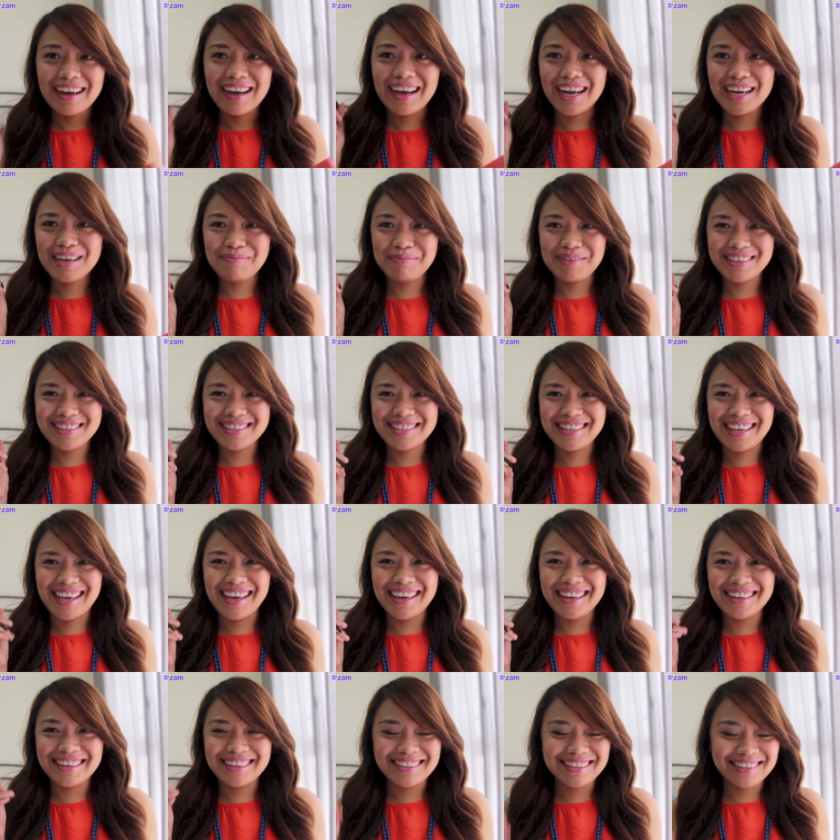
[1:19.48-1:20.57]
I'm
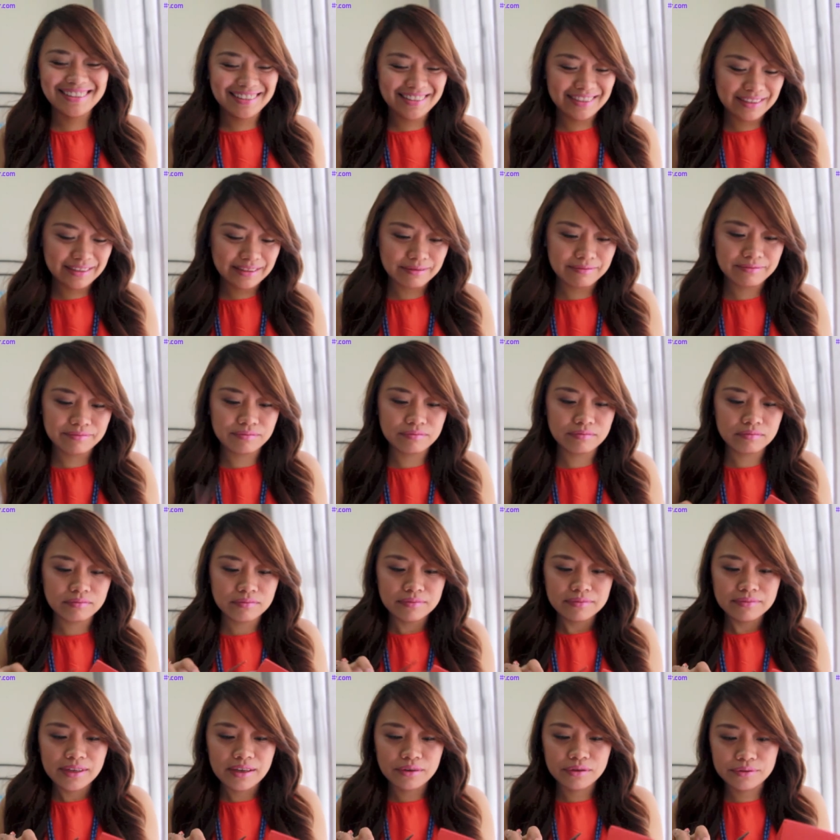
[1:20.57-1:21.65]
excited.
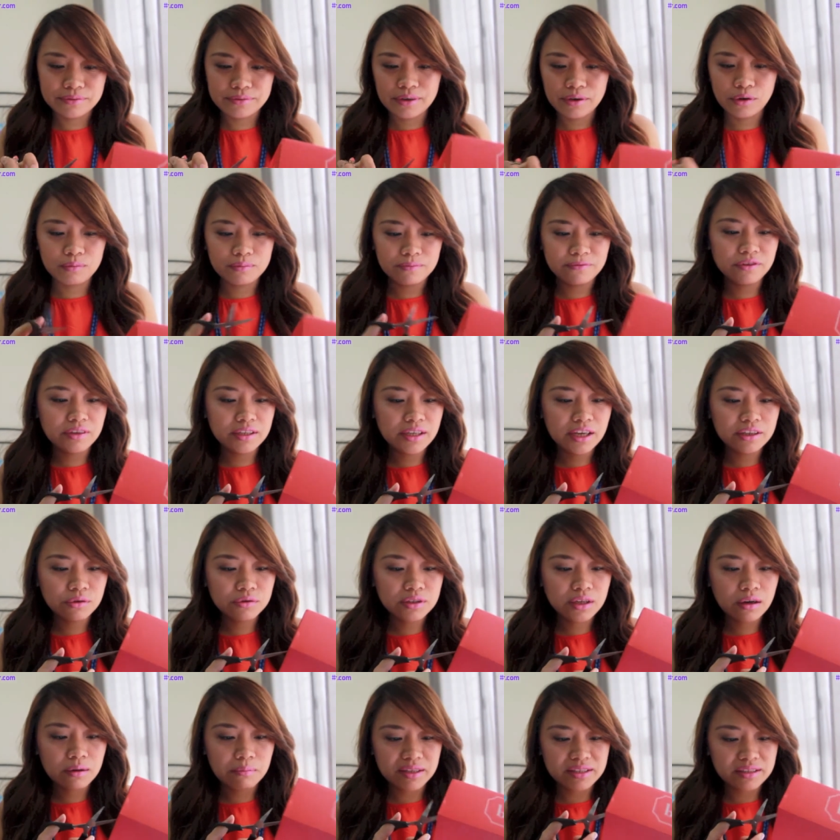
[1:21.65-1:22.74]
Hopefully I
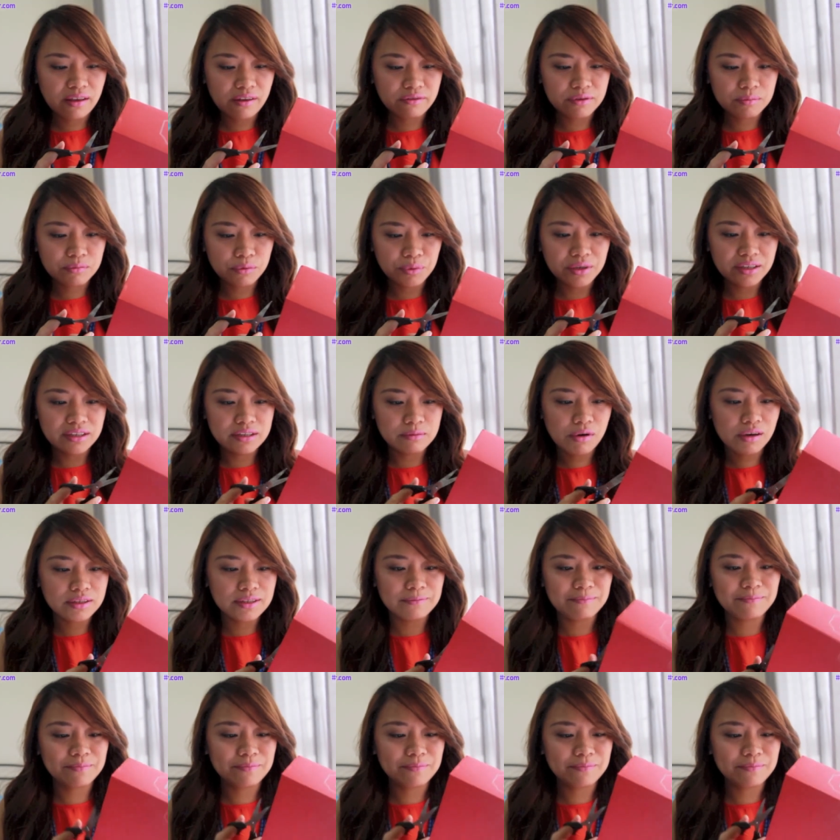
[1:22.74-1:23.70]
don't fight myself from opening this